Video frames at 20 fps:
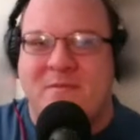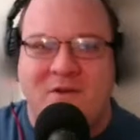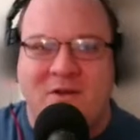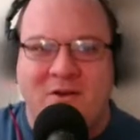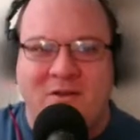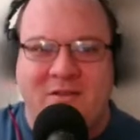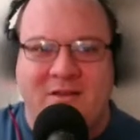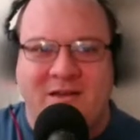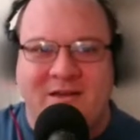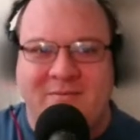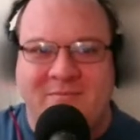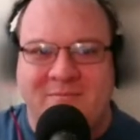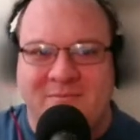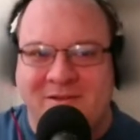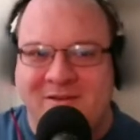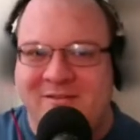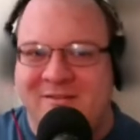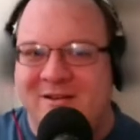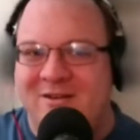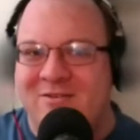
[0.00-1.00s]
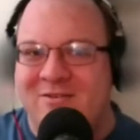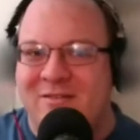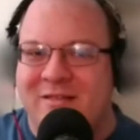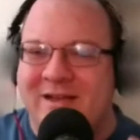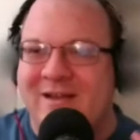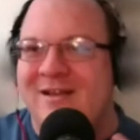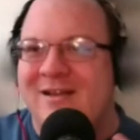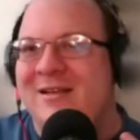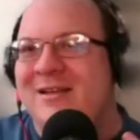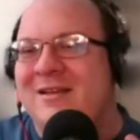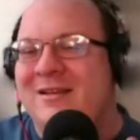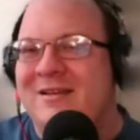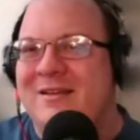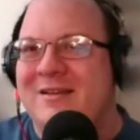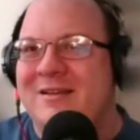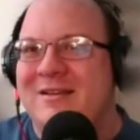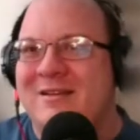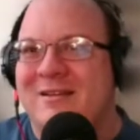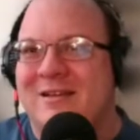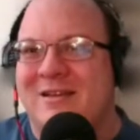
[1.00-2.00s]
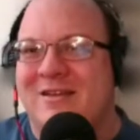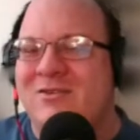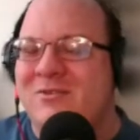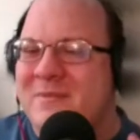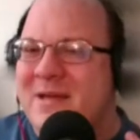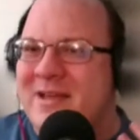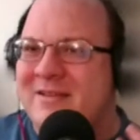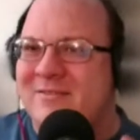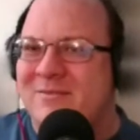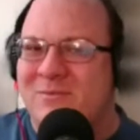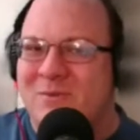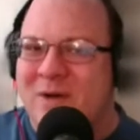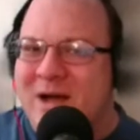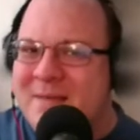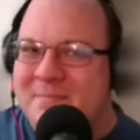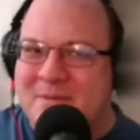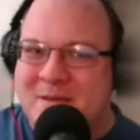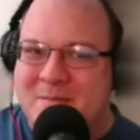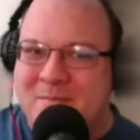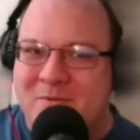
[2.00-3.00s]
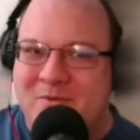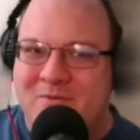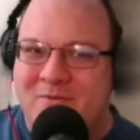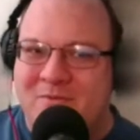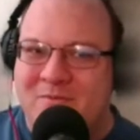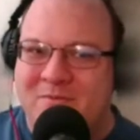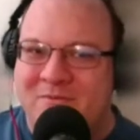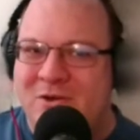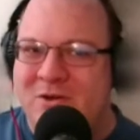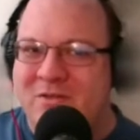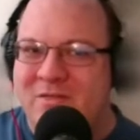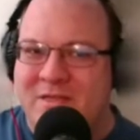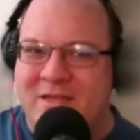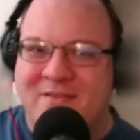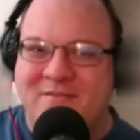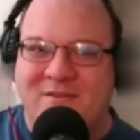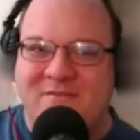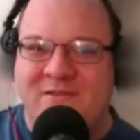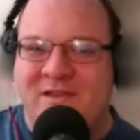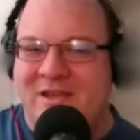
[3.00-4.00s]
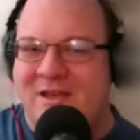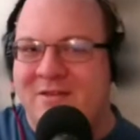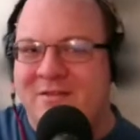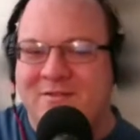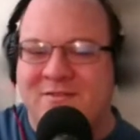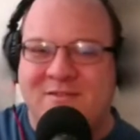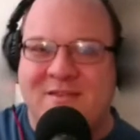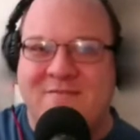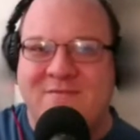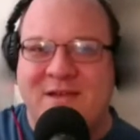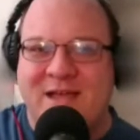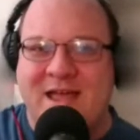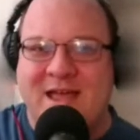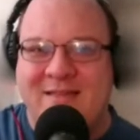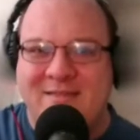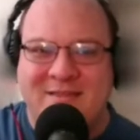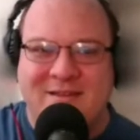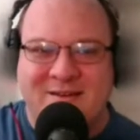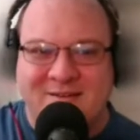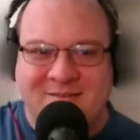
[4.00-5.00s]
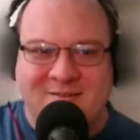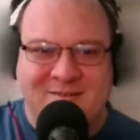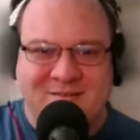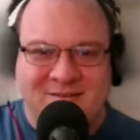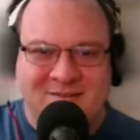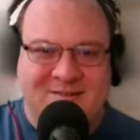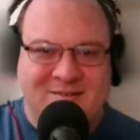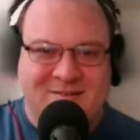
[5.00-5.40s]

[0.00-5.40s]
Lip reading: to be voted on. But Joe, like, can you imagine why people voted this over the other stuff we had there?